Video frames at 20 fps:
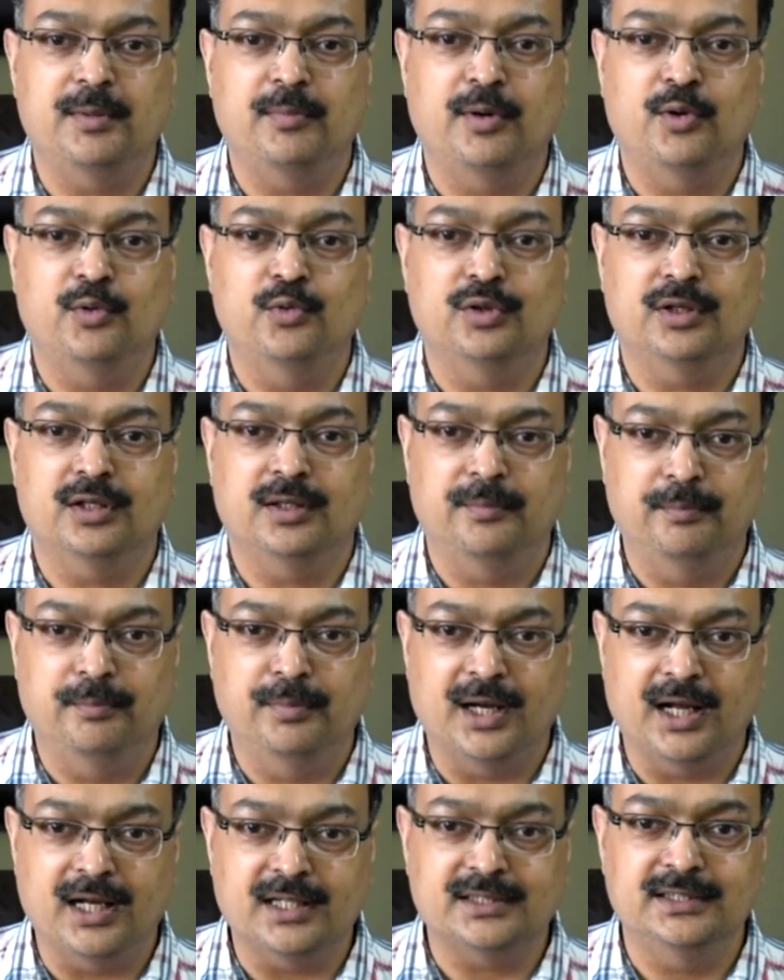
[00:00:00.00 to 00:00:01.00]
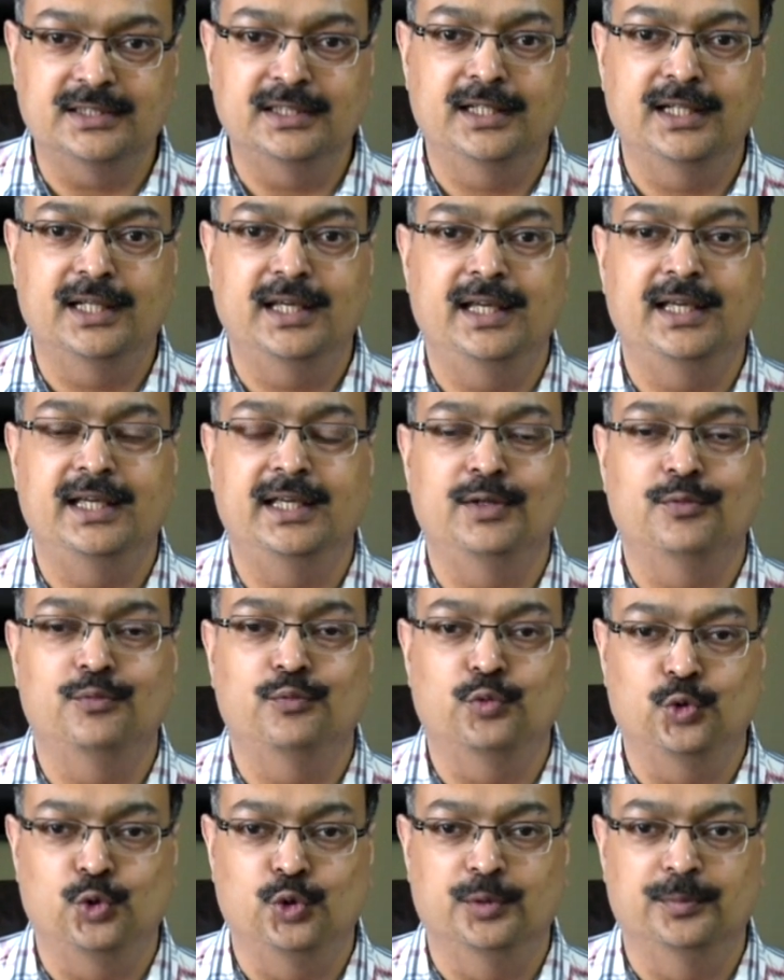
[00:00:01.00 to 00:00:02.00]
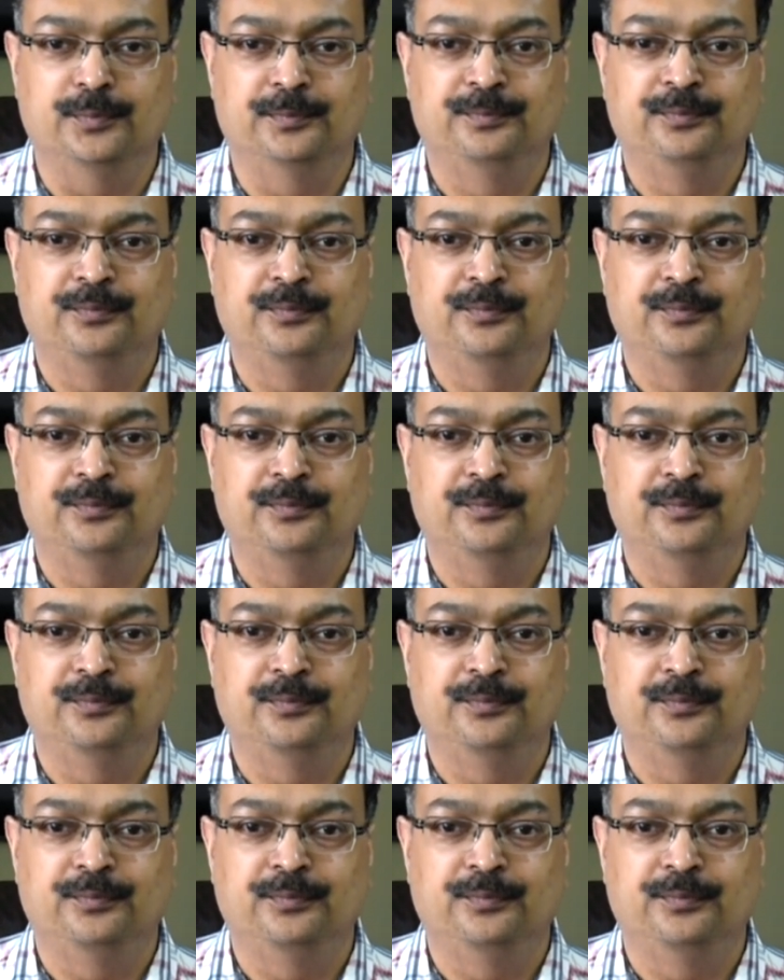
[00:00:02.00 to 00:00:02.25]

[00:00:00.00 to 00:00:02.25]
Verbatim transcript: about brass inlay in wood.